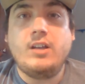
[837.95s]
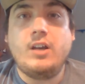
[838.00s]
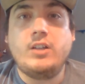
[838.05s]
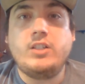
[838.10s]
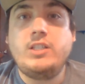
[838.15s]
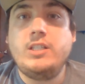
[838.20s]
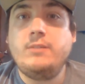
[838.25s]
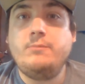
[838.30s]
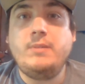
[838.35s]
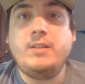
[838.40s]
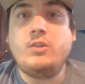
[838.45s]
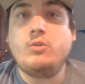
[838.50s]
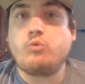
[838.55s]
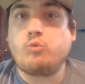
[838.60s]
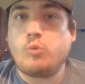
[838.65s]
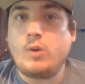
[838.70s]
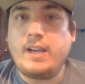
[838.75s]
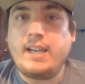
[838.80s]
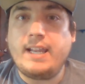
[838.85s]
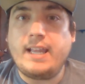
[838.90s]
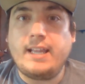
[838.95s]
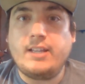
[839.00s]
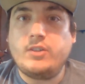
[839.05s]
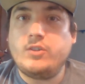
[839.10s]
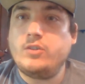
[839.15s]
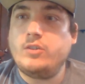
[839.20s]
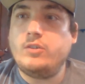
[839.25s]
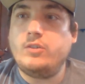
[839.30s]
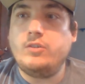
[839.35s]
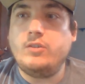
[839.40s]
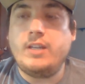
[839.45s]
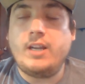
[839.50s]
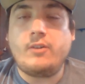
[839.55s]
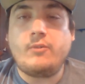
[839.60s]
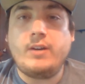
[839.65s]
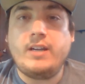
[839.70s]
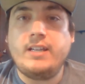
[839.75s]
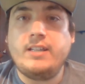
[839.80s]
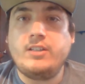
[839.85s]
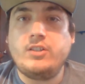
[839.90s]
Uh, she'd be great at
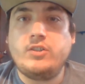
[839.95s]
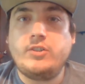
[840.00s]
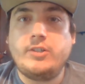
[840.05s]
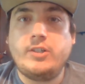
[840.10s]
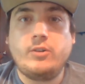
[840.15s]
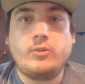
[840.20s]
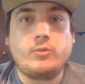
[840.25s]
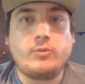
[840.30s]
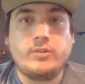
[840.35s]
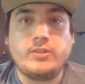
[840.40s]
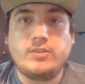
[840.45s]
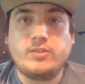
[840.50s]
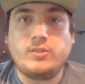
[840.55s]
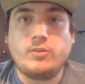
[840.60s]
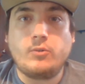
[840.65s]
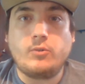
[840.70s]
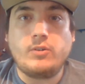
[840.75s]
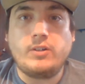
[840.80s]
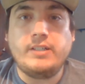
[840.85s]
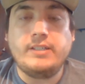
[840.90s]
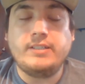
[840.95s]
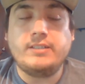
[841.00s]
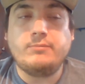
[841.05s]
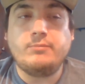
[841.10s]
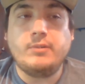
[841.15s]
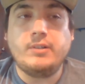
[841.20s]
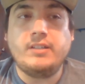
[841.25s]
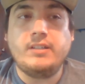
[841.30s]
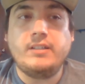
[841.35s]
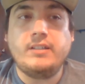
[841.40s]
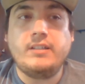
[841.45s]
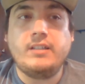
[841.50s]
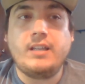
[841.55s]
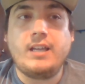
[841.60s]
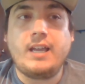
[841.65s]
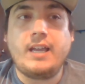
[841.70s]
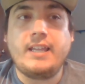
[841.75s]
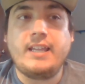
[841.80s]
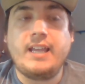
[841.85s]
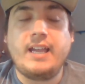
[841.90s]
narrating children's stories, but
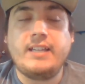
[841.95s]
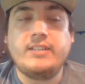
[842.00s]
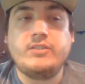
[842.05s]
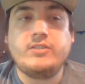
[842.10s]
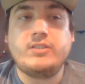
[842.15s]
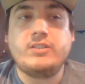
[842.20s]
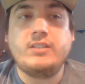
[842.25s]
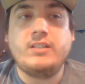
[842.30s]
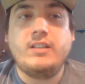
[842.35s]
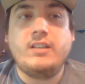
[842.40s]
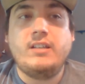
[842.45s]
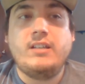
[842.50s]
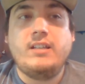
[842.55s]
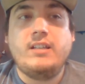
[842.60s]
I, I just,